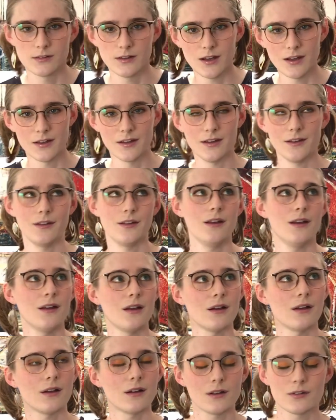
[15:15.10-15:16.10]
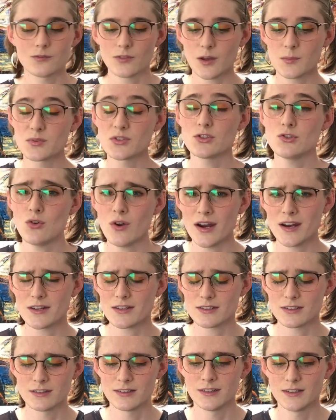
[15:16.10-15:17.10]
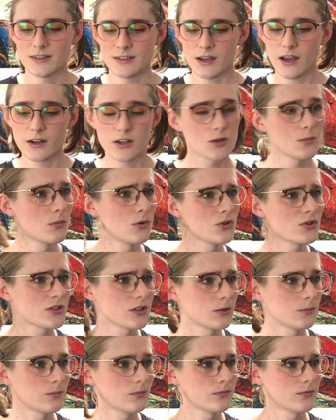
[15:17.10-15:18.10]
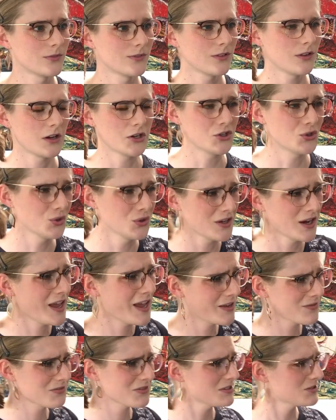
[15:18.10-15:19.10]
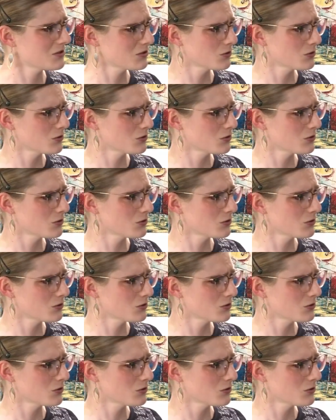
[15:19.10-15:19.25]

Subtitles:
I'm straight and a Muslim. I shouldn't have these